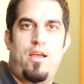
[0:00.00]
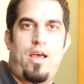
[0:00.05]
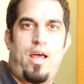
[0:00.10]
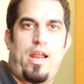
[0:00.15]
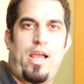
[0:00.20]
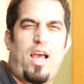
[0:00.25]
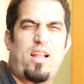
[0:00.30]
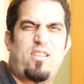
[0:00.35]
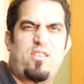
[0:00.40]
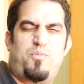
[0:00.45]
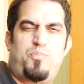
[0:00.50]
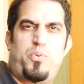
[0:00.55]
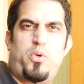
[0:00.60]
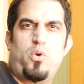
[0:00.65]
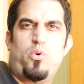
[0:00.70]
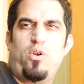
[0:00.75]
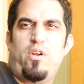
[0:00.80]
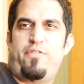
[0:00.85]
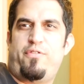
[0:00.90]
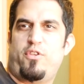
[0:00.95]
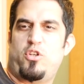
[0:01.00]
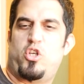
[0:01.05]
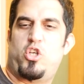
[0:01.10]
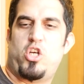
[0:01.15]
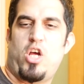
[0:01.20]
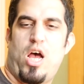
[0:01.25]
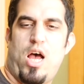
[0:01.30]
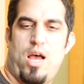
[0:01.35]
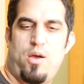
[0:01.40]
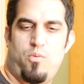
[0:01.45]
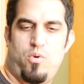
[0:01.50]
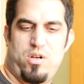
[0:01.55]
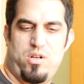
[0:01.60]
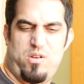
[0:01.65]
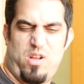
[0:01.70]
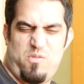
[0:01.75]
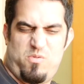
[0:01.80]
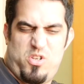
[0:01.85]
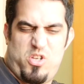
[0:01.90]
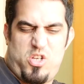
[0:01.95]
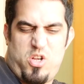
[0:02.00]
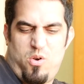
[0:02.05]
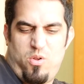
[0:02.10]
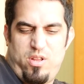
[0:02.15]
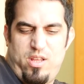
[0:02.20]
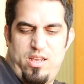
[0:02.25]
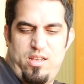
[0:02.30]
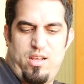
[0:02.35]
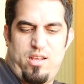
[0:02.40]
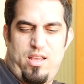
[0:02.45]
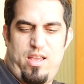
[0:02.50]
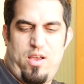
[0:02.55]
and I got this beautiful shot where I was just holding